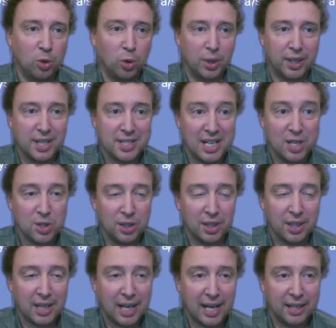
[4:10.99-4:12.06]
organization
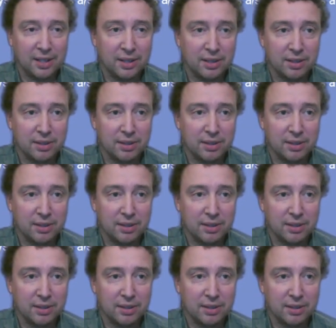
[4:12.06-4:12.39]
can